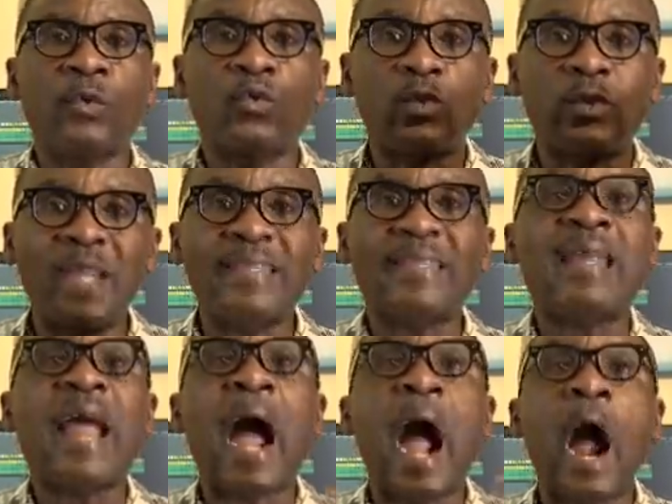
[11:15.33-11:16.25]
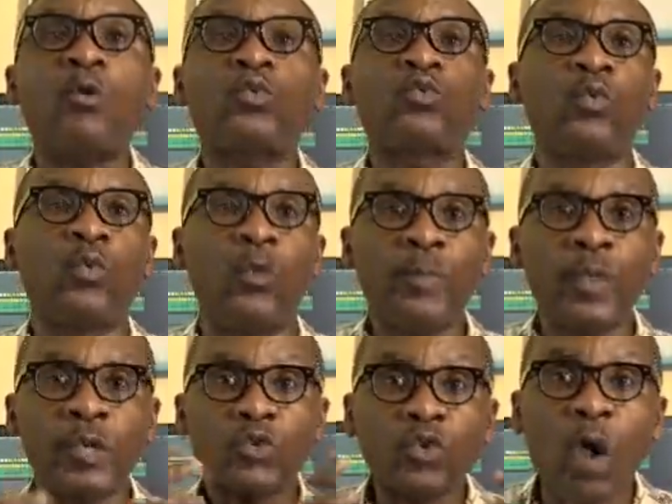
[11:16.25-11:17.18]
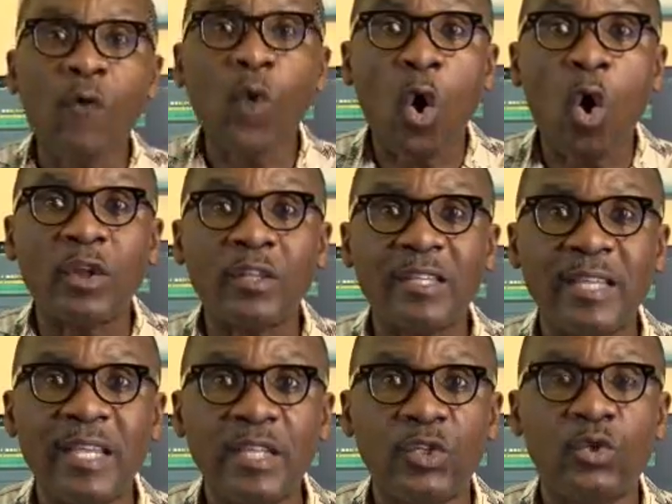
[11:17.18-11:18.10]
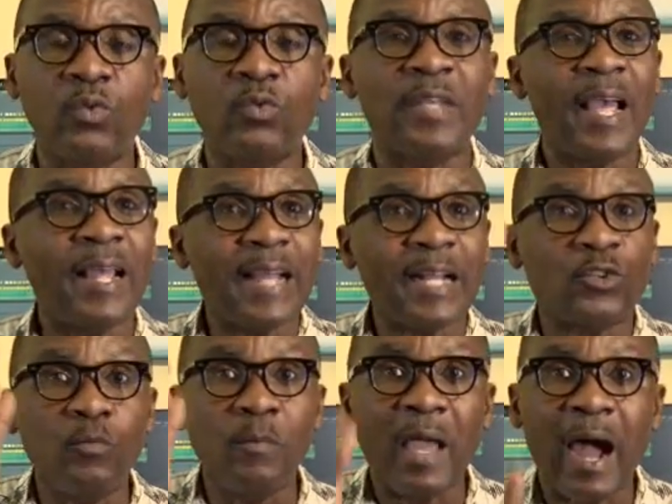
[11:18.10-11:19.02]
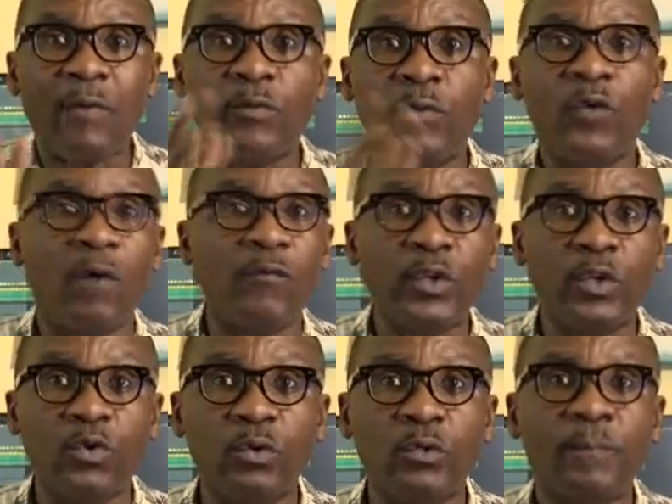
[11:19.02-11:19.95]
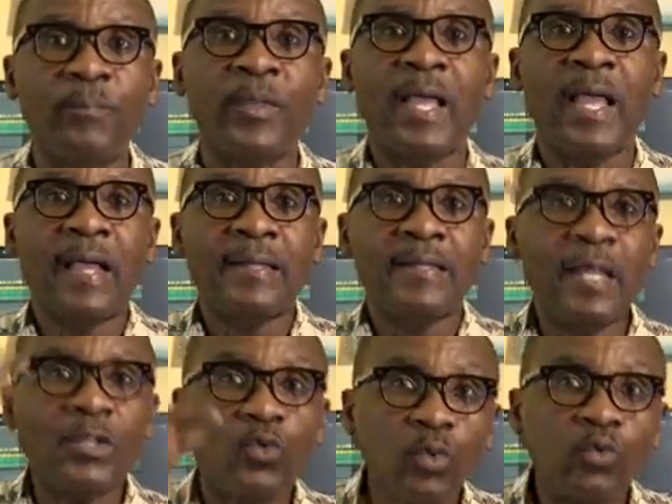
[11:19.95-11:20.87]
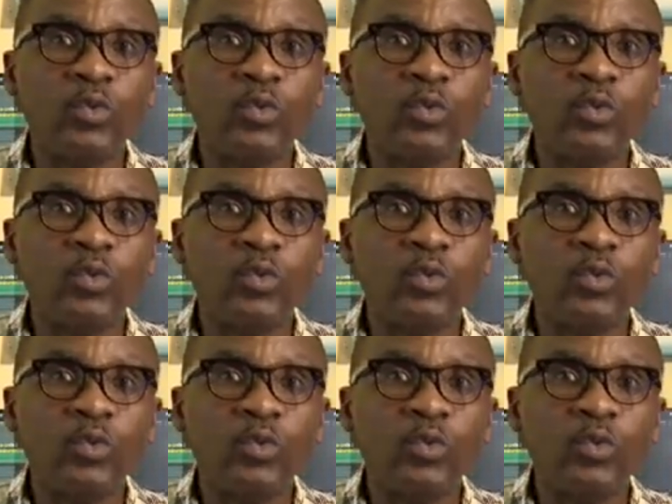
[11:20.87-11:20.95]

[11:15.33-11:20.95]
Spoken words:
to this and how to solve all these issues that you may have with your videos, just go